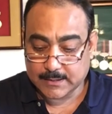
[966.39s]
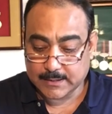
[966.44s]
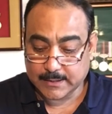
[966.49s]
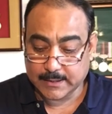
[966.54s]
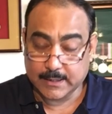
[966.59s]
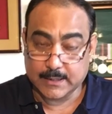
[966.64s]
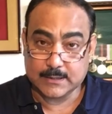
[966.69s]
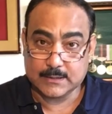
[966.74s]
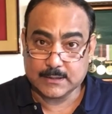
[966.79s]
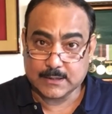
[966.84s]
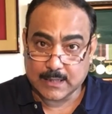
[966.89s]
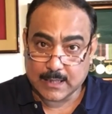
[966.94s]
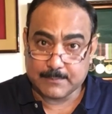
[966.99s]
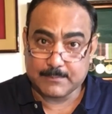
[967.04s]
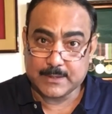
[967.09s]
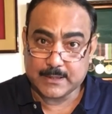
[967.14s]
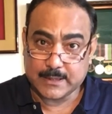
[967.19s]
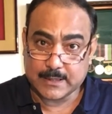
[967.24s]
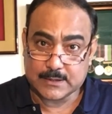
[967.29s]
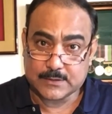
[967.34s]
Here, the
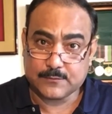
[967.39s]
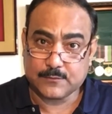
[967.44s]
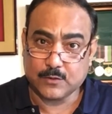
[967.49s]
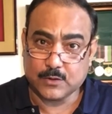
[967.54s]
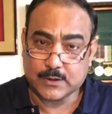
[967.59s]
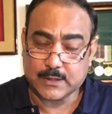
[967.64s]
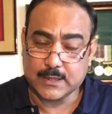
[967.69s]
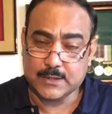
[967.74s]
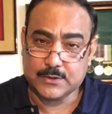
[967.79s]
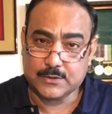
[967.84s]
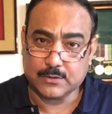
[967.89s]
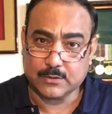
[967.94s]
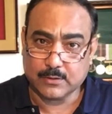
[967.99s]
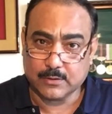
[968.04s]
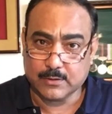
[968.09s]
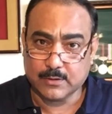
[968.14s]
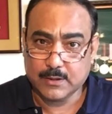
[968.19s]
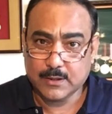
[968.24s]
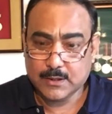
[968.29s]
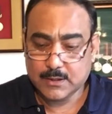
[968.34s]
government has full
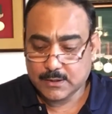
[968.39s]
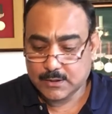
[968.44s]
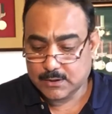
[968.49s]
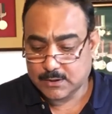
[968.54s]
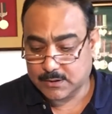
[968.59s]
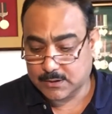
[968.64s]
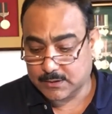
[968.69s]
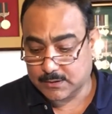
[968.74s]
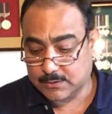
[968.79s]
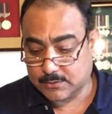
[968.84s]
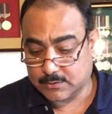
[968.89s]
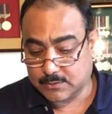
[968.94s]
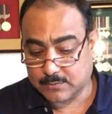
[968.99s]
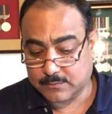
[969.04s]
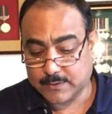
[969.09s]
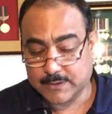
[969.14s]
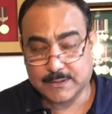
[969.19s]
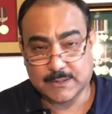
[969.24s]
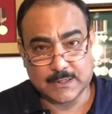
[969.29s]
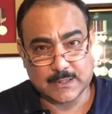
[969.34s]
control
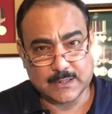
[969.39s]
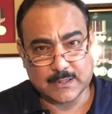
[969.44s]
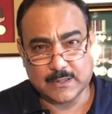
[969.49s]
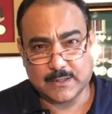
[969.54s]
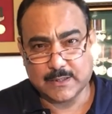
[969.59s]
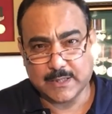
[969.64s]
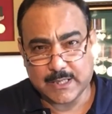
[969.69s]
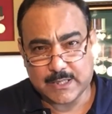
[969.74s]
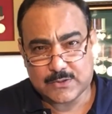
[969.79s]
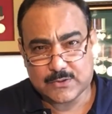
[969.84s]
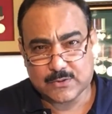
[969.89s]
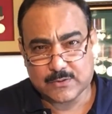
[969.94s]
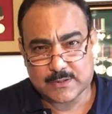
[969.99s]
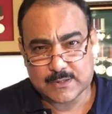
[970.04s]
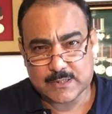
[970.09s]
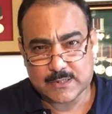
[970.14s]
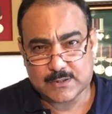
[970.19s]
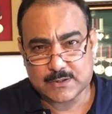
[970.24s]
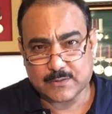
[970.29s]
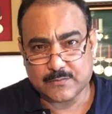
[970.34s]
over the
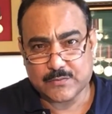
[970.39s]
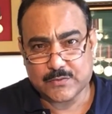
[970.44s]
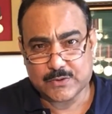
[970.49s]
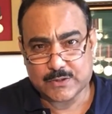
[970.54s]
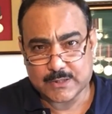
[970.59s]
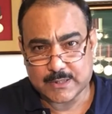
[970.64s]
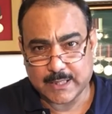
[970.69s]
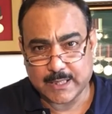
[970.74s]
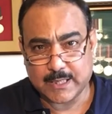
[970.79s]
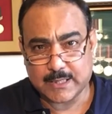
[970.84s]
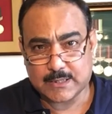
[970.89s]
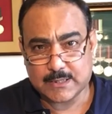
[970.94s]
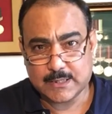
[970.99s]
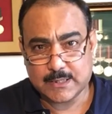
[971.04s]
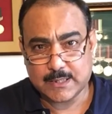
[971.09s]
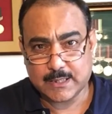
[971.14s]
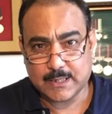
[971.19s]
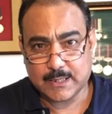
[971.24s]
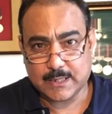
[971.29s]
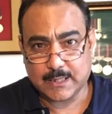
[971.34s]
resources of state
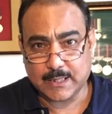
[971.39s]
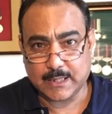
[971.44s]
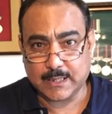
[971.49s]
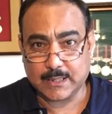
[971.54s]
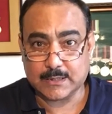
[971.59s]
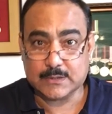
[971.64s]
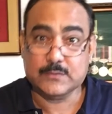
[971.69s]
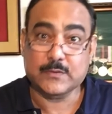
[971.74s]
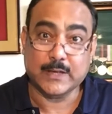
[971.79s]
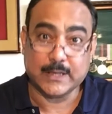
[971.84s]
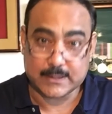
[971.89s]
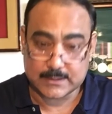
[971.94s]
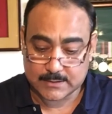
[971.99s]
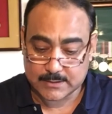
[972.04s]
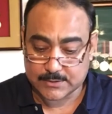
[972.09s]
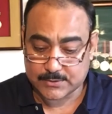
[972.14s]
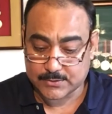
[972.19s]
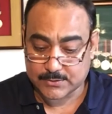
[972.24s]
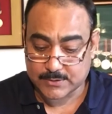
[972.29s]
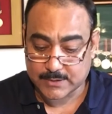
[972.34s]
as well as the
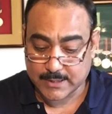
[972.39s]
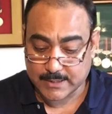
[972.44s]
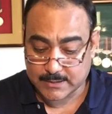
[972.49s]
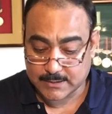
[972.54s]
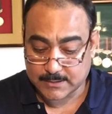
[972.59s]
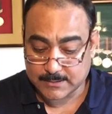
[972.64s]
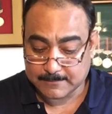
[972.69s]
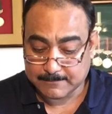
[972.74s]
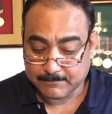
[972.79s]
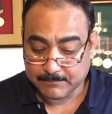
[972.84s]
society.